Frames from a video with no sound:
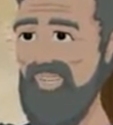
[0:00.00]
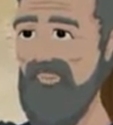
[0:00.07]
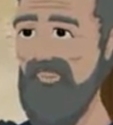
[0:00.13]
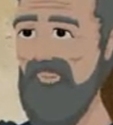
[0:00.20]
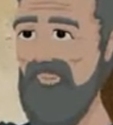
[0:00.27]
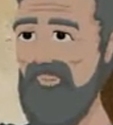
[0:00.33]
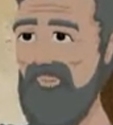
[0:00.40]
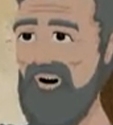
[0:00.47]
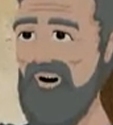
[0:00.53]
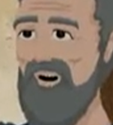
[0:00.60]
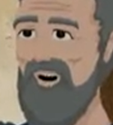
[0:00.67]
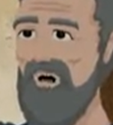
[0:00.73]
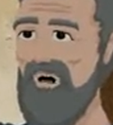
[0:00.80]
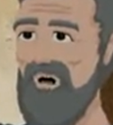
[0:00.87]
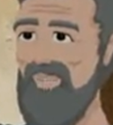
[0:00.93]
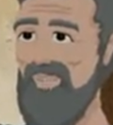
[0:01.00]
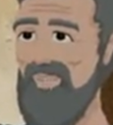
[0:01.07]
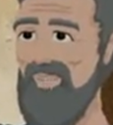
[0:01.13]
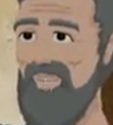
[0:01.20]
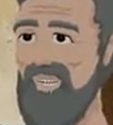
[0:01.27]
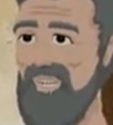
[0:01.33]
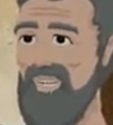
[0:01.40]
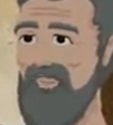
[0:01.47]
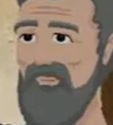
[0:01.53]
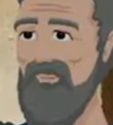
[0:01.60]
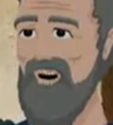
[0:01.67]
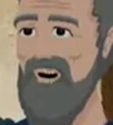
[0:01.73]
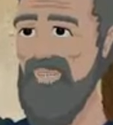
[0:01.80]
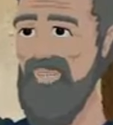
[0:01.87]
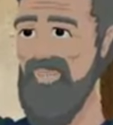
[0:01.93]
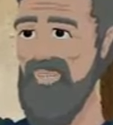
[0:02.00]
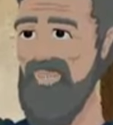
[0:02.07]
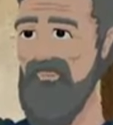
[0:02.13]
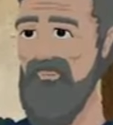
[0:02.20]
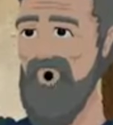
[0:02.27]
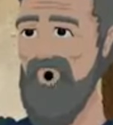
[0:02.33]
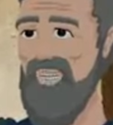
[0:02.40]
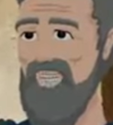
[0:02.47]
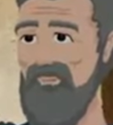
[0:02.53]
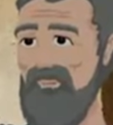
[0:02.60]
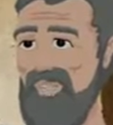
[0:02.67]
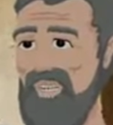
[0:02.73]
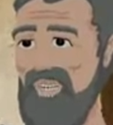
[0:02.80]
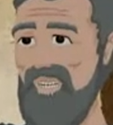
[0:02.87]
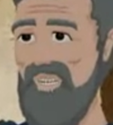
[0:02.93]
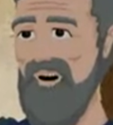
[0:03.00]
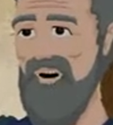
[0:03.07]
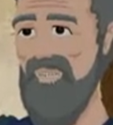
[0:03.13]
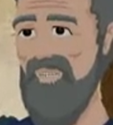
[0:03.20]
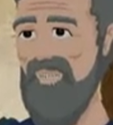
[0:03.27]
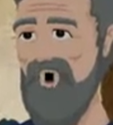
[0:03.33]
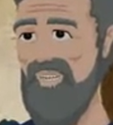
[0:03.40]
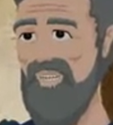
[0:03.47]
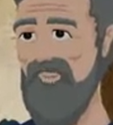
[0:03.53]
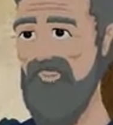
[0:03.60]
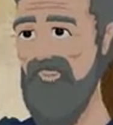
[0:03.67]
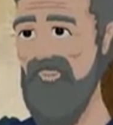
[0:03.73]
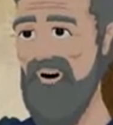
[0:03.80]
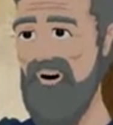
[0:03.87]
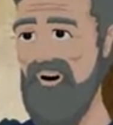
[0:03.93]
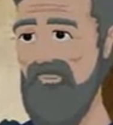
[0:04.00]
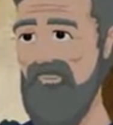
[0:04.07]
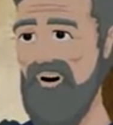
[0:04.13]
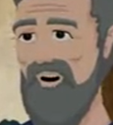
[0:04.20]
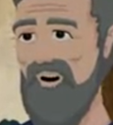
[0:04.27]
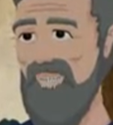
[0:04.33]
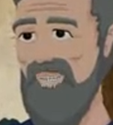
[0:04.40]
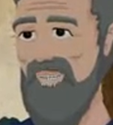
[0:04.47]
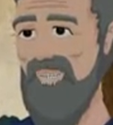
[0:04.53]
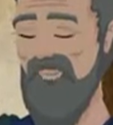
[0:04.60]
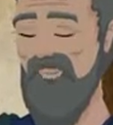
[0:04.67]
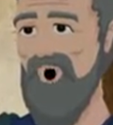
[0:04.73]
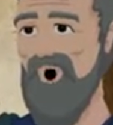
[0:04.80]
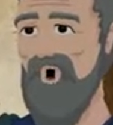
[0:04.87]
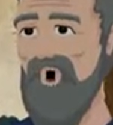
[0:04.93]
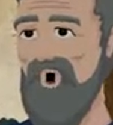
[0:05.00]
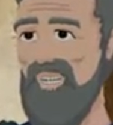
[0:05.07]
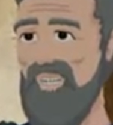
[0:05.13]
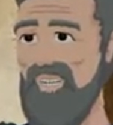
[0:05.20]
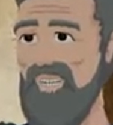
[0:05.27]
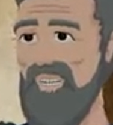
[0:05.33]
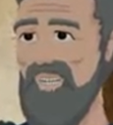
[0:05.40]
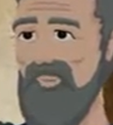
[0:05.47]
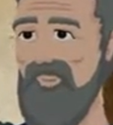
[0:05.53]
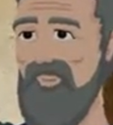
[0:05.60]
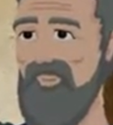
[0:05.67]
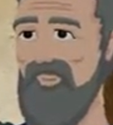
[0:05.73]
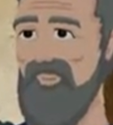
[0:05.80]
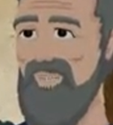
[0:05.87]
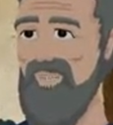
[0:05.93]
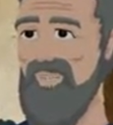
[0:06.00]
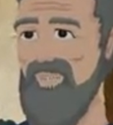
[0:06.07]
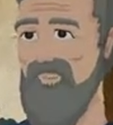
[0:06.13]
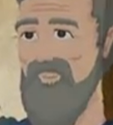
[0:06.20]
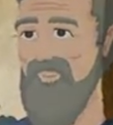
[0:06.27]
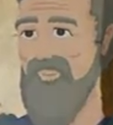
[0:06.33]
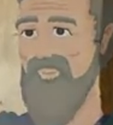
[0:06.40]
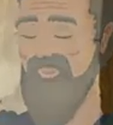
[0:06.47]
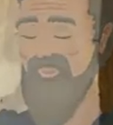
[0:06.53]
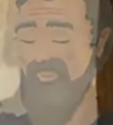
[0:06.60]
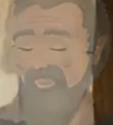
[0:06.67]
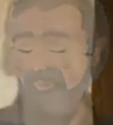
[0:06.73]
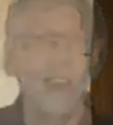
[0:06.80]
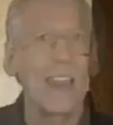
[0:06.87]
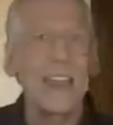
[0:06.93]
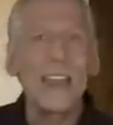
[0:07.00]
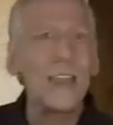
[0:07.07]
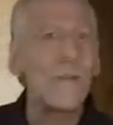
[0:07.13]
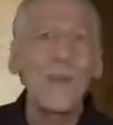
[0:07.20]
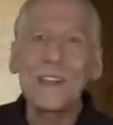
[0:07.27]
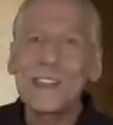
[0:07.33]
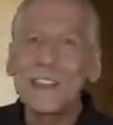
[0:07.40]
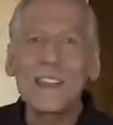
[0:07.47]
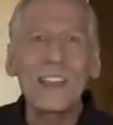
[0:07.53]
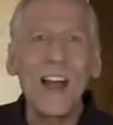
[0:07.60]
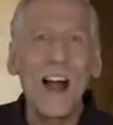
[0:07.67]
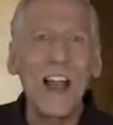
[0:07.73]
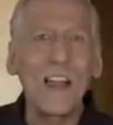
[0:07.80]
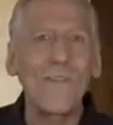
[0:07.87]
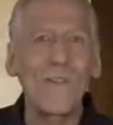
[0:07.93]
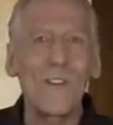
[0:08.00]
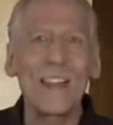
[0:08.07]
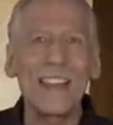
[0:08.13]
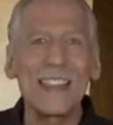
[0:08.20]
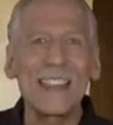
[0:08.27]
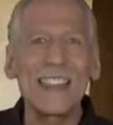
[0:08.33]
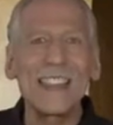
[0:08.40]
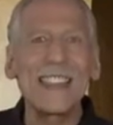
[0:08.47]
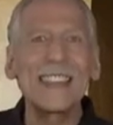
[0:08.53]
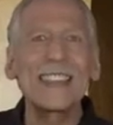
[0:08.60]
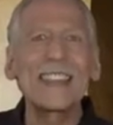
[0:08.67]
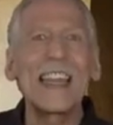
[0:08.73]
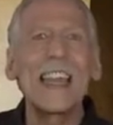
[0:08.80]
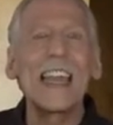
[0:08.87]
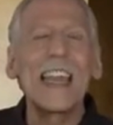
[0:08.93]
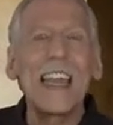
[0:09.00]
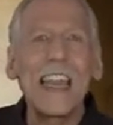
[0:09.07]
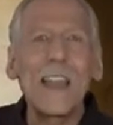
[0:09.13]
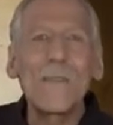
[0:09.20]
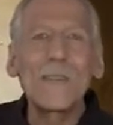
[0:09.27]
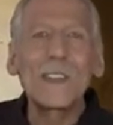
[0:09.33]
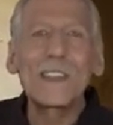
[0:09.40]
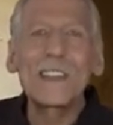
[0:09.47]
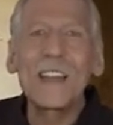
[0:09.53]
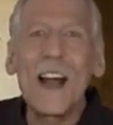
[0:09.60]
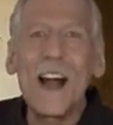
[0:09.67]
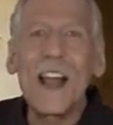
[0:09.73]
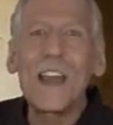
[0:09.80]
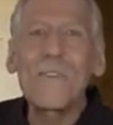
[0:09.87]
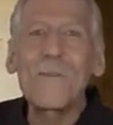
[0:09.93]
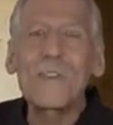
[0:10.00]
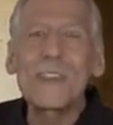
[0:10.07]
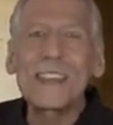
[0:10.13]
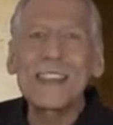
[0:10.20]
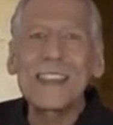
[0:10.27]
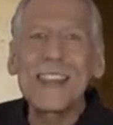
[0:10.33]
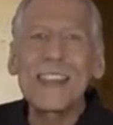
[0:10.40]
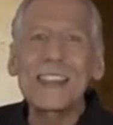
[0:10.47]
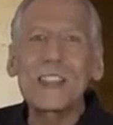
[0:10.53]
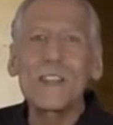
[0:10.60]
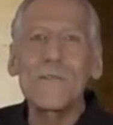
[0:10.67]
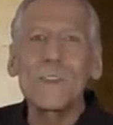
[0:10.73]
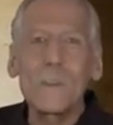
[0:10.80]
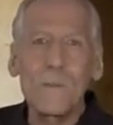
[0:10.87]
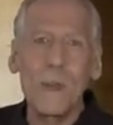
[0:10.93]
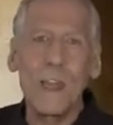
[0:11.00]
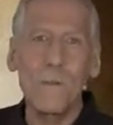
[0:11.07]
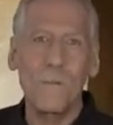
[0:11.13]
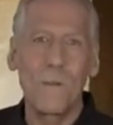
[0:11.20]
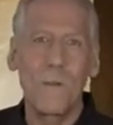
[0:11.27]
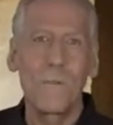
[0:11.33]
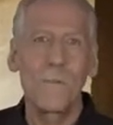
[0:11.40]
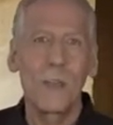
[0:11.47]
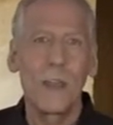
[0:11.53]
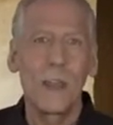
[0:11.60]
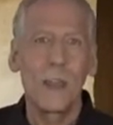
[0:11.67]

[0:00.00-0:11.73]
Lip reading: for our iniquities. The punishment that brought us peace was on him, and by his wounds we are healed. He wasn't dying for his sins. He was dying for the sins of his people.